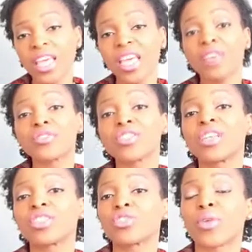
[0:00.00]
If
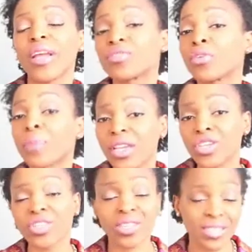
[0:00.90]
such a
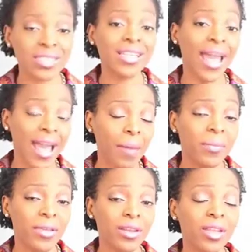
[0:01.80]
transformation is to
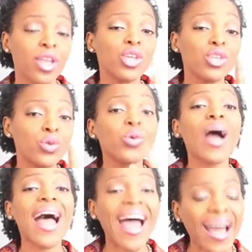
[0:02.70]
happen, you
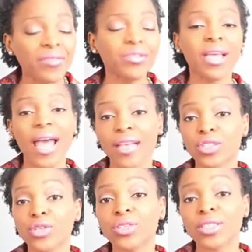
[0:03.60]
have to
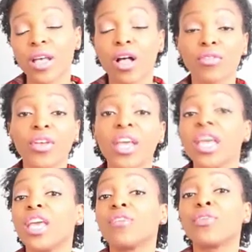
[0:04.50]
ask yourself
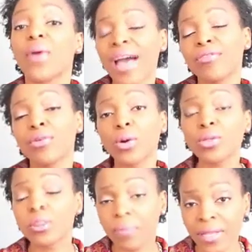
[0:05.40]
if you have a role
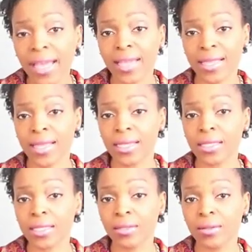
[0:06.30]
to play in
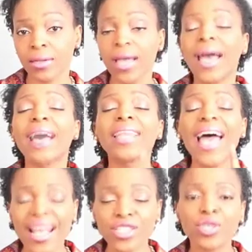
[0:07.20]
this. And
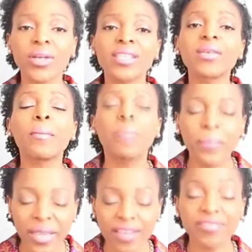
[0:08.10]
the answer is a
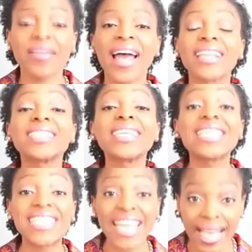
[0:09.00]
big fat
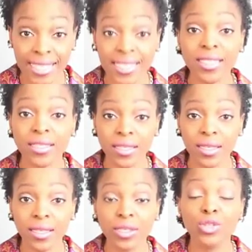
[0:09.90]
yes,
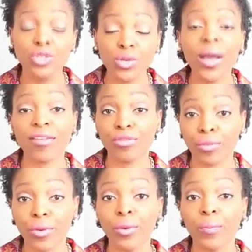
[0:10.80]
you do have a
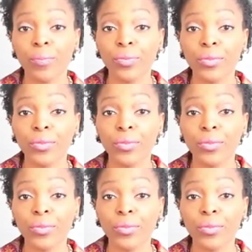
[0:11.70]
role.